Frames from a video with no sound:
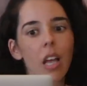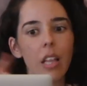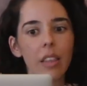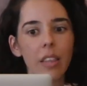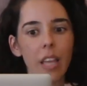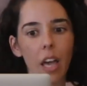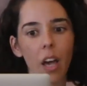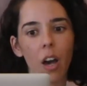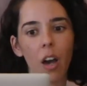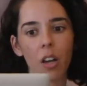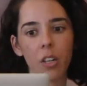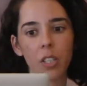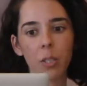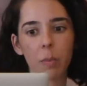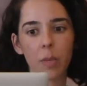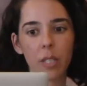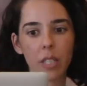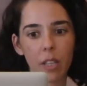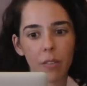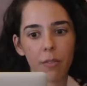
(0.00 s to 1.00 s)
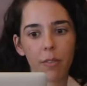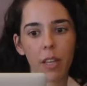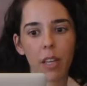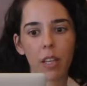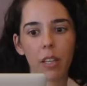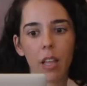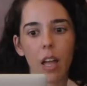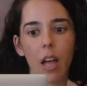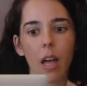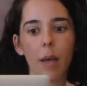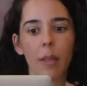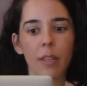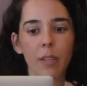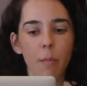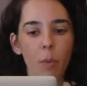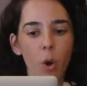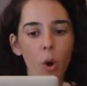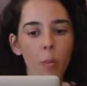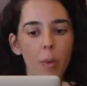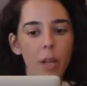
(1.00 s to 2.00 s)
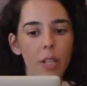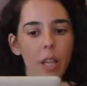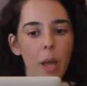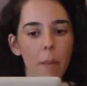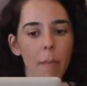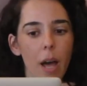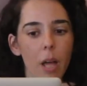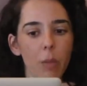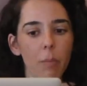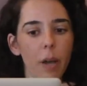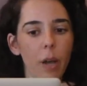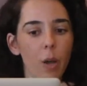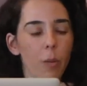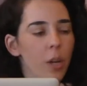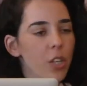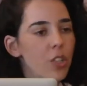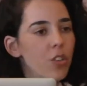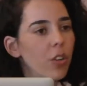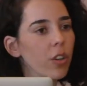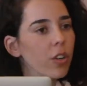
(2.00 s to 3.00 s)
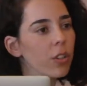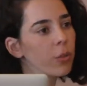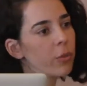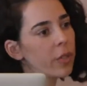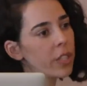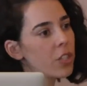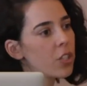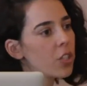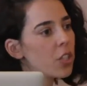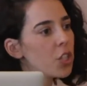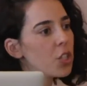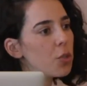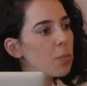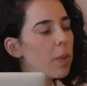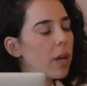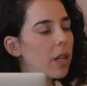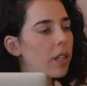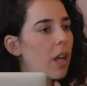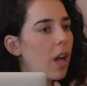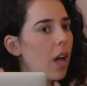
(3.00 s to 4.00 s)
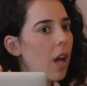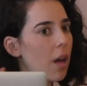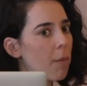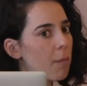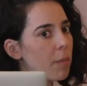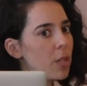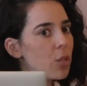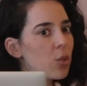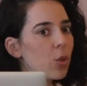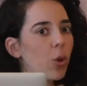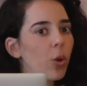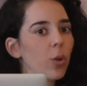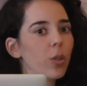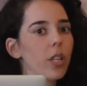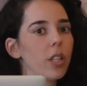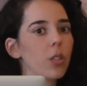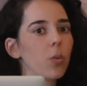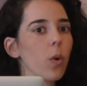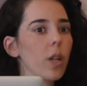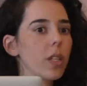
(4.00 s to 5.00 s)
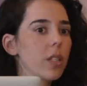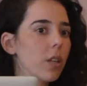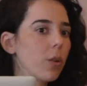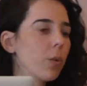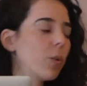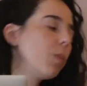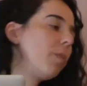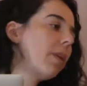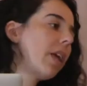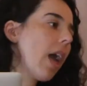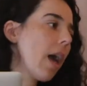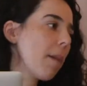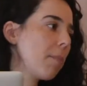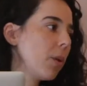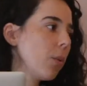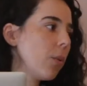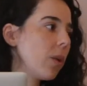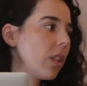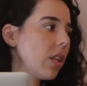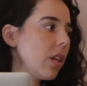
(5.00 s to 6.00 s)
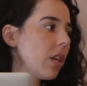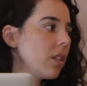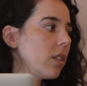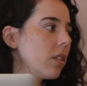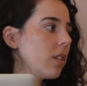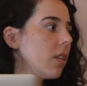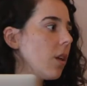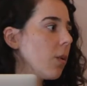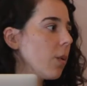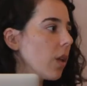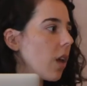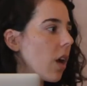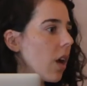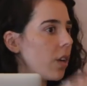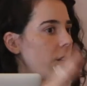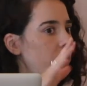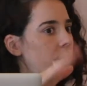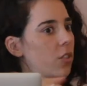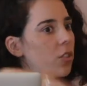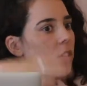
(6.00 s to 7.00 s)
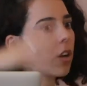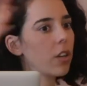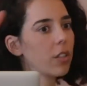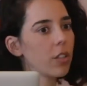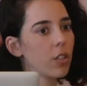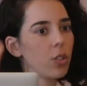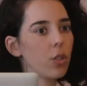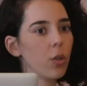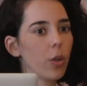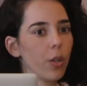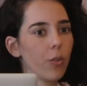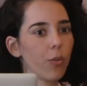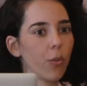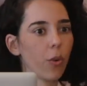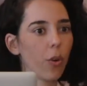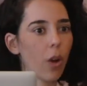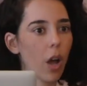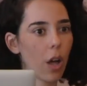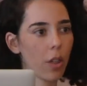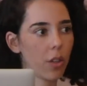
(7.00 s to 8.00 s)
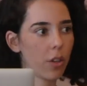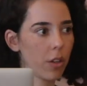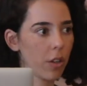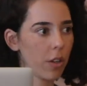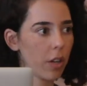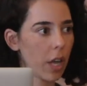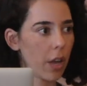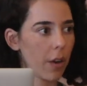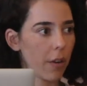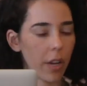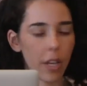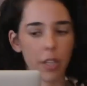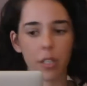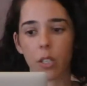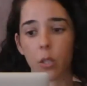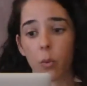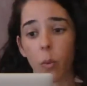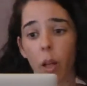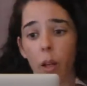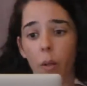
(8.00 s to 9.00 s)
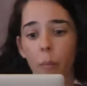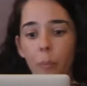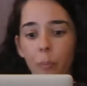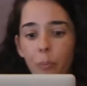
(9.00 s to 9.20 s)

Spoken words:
They are specific at the moment about biometrical research, but I've been told that once they will be happy with it, they will kind of start and do it for other areas as well.